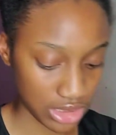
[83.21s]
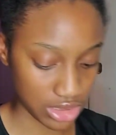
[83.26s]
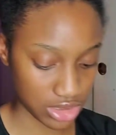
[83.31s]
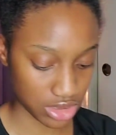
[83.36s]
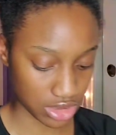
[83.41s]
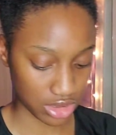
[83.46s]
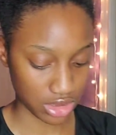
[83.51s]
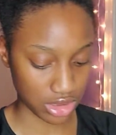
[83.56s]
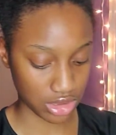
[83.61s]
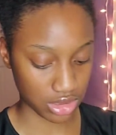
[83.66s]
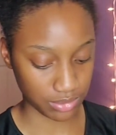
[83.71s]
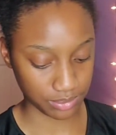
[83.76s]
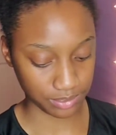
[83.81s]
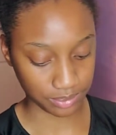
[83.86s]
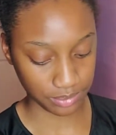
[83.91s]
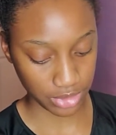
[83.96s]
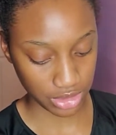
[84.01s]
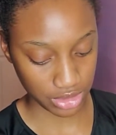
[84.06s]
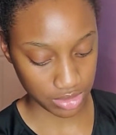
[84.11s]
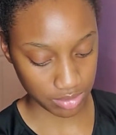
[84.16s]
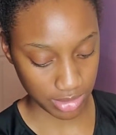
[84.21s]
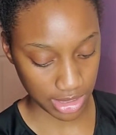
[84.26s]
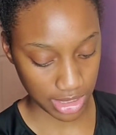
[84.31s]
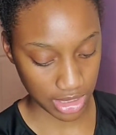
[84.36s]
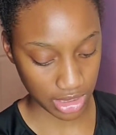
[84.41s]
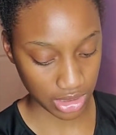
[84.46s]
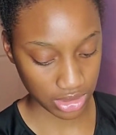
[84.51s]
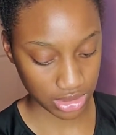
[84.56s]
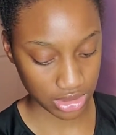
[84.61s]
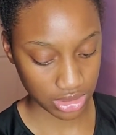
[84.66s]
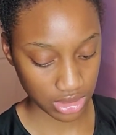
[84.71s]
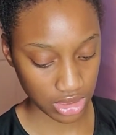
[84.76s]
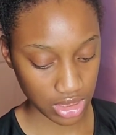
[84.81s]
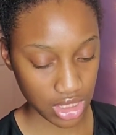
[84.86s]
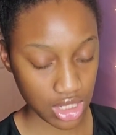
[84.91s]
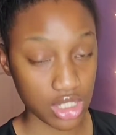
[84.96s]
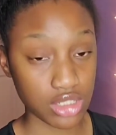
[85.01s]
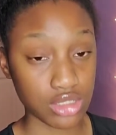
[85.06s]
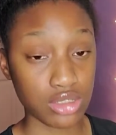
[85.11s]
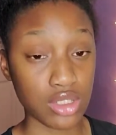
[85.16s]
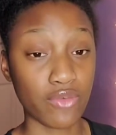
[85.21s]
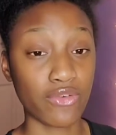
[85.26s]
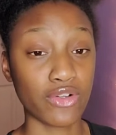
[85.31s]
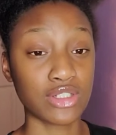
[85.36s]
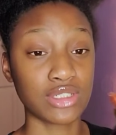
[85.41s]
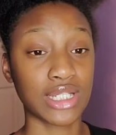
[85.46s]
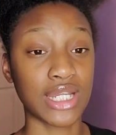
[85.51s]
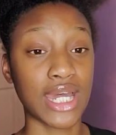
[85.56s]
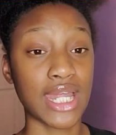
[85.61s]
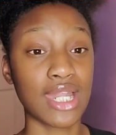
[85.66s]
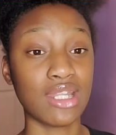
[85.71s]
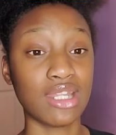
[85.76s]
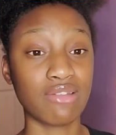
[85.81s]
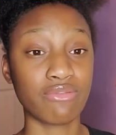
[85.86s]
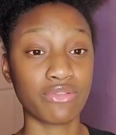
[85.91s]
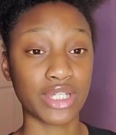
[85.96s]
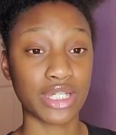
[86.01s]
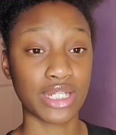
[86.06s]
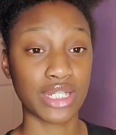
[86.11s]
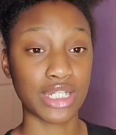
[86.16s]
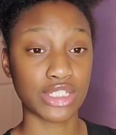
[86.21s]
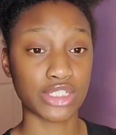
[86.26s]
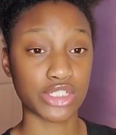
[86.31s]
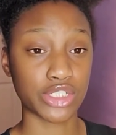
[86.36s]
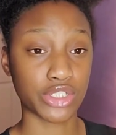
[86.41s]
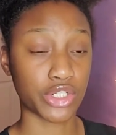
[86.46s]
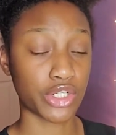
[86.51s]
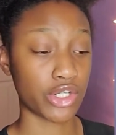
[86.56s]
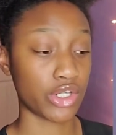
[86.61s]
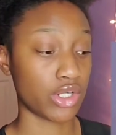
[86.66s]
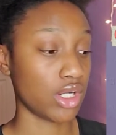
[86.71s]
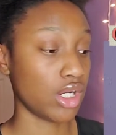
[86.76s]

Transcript: show y'all each product. So first I got a leave-in conditioner.